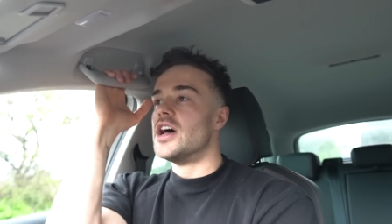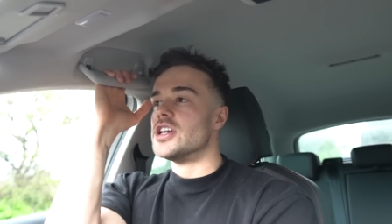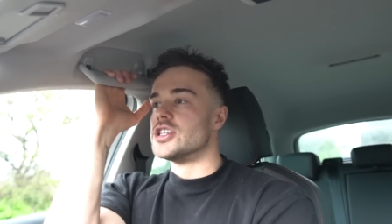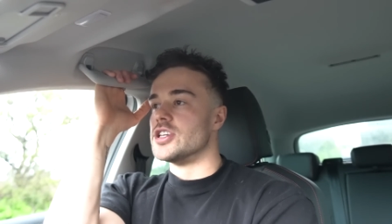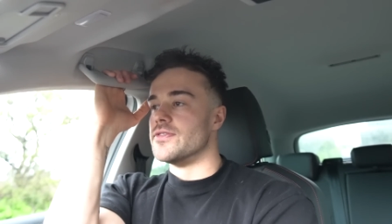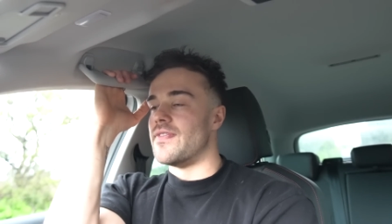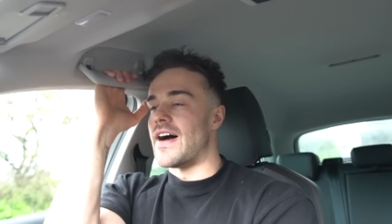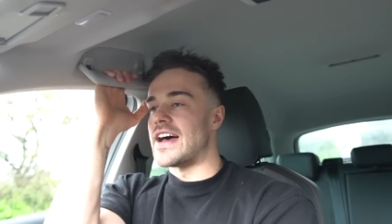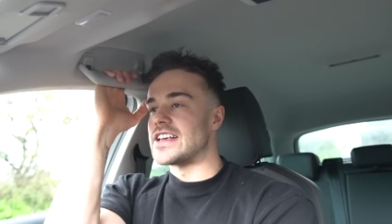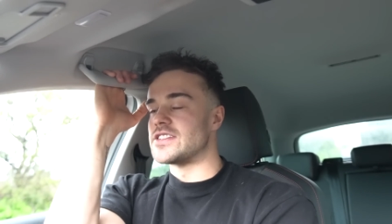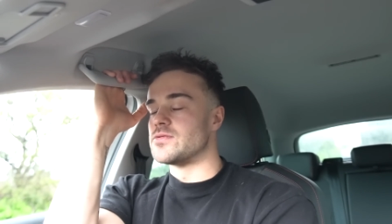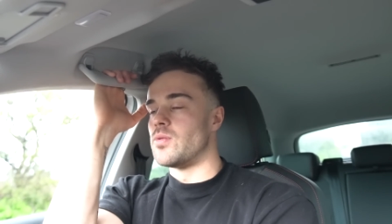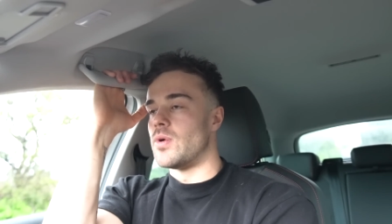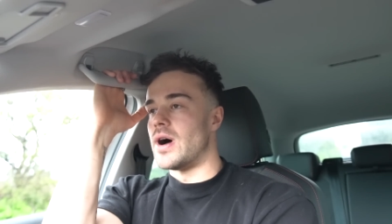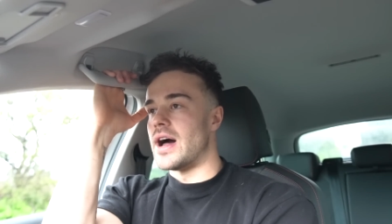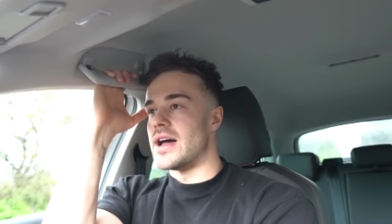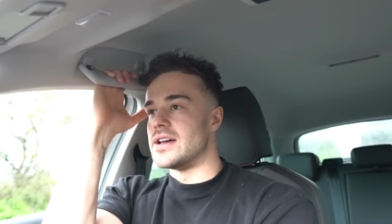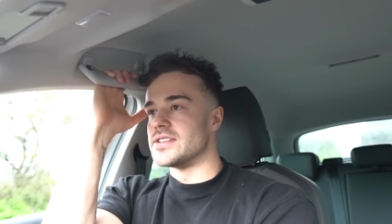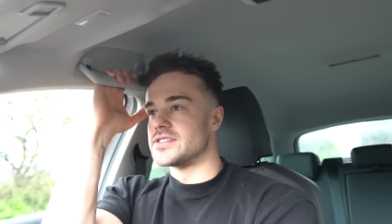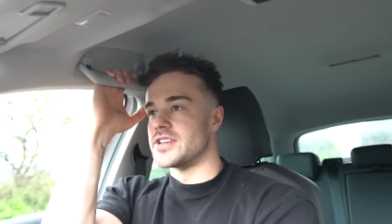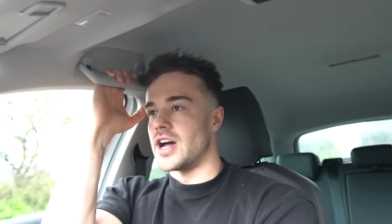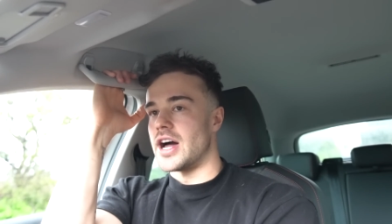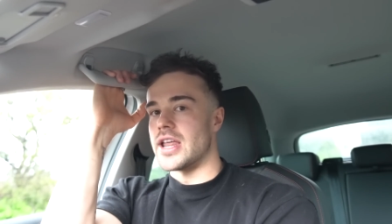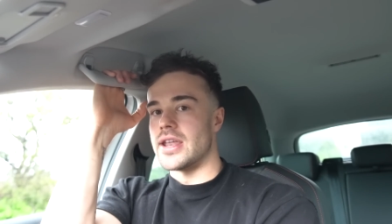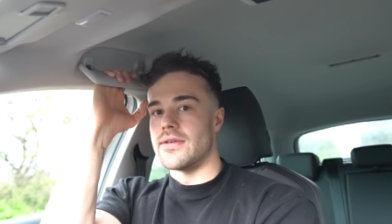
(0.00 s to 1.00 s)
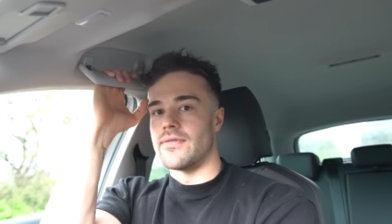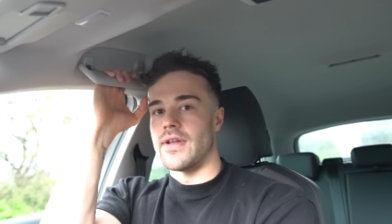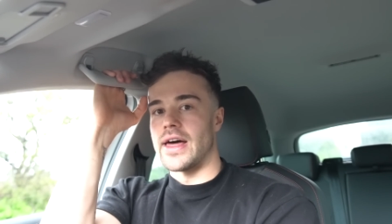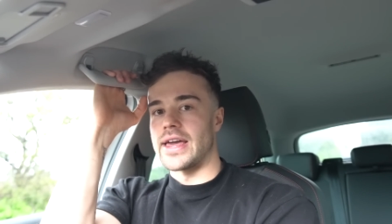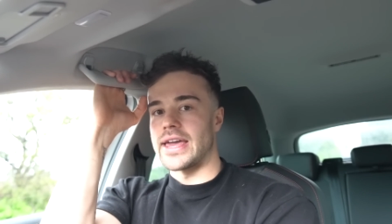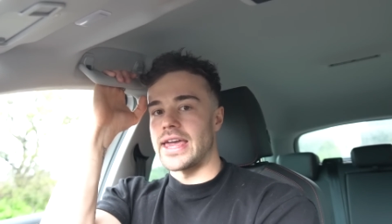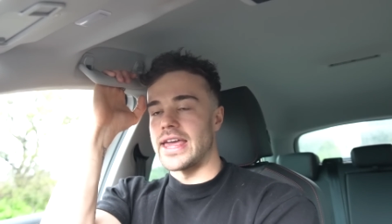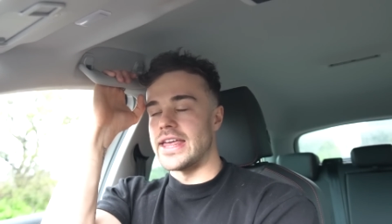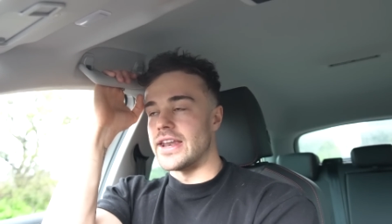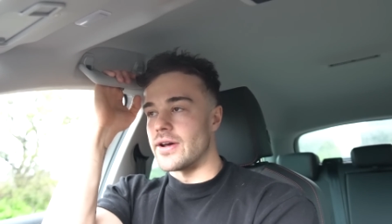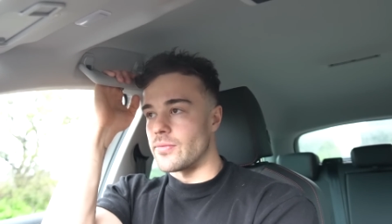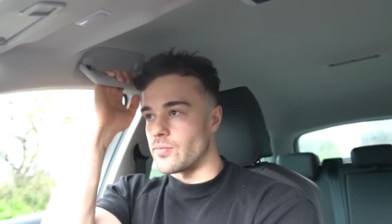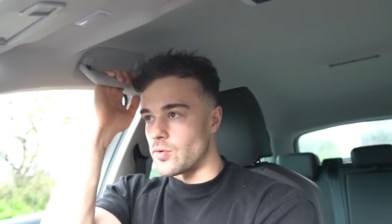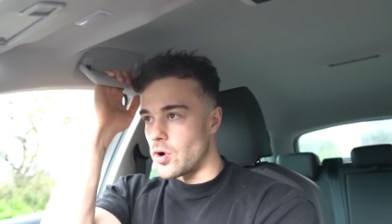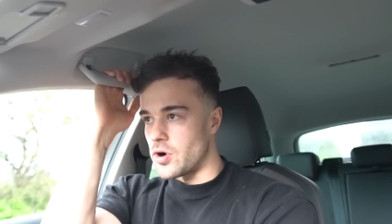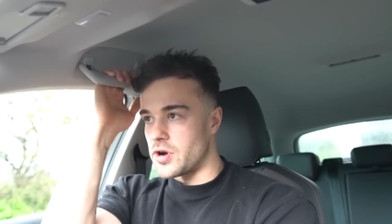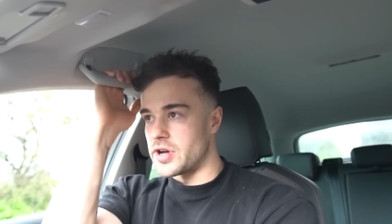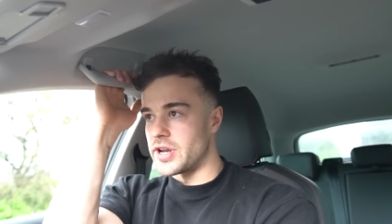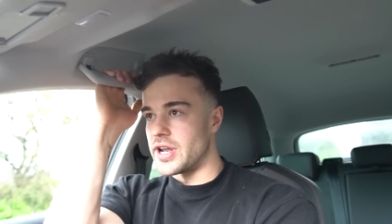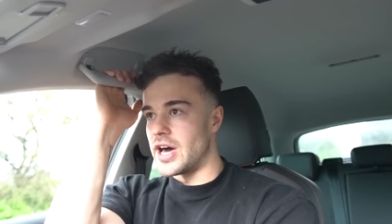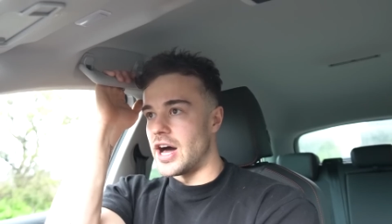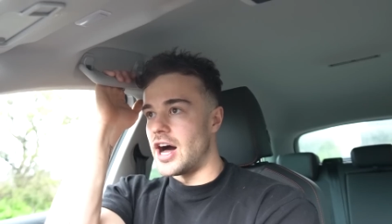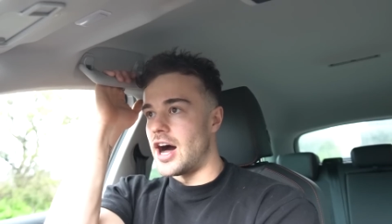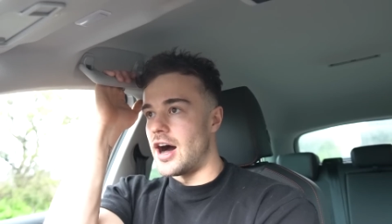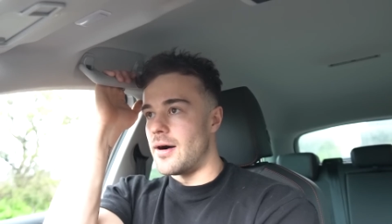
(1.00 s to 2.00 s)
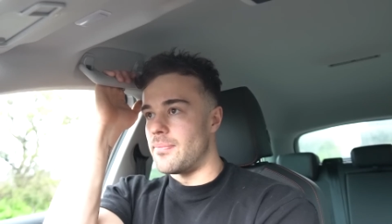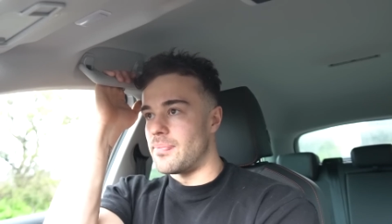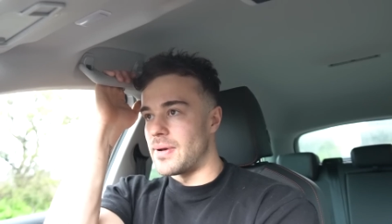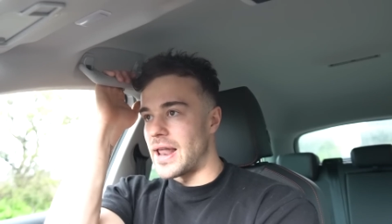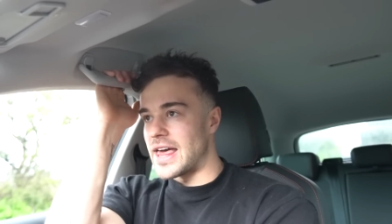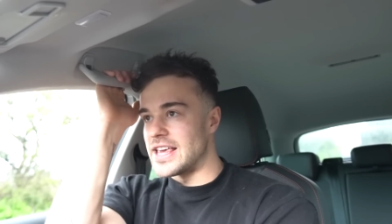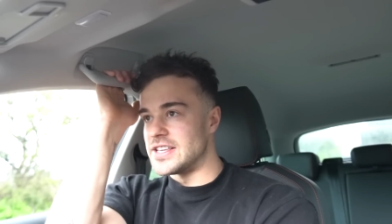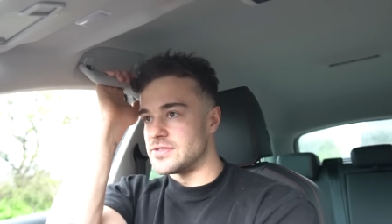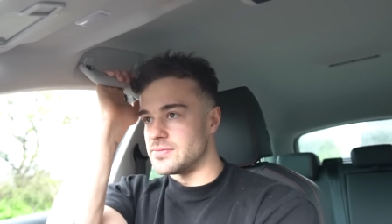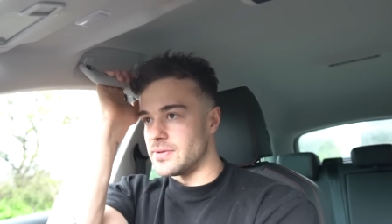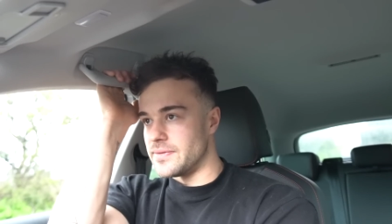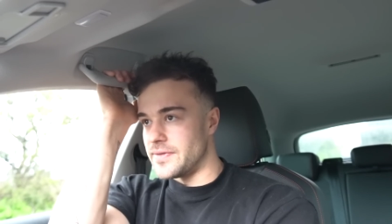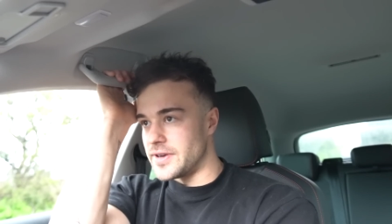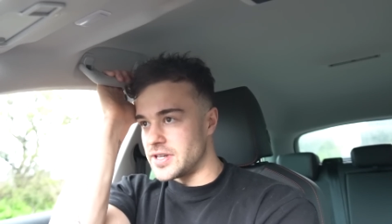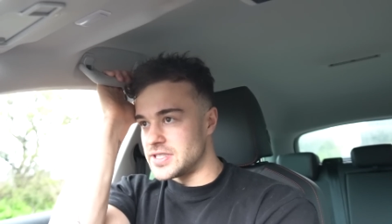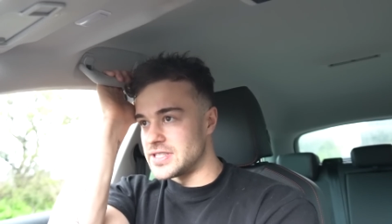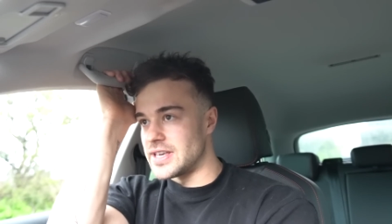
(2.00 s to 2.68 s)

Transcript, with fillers: So that's why I was kind of like in a rock and a hard place with it.